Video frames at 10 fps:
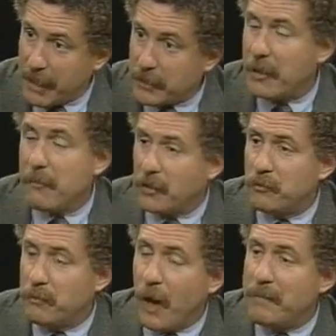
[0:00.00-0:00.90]
And that's how
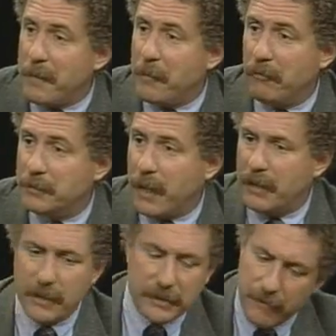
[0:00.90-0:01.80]
most white people
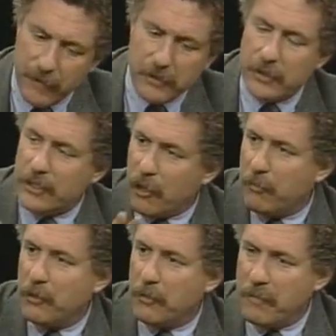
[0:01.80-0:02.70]
responded. He's a vicious,
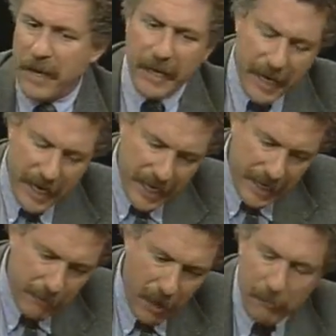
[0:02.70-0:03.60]
terrible human being.
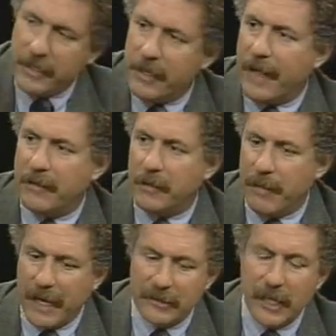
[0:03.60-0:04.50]
He probably did that in
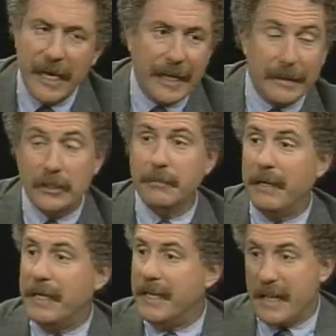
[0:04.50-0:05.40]
the past. That
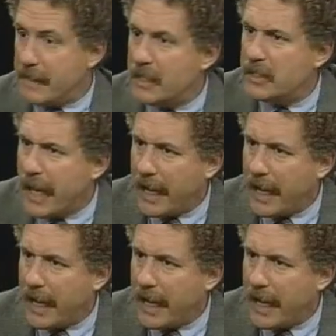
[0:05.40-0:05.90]
doesn't mean he did it in this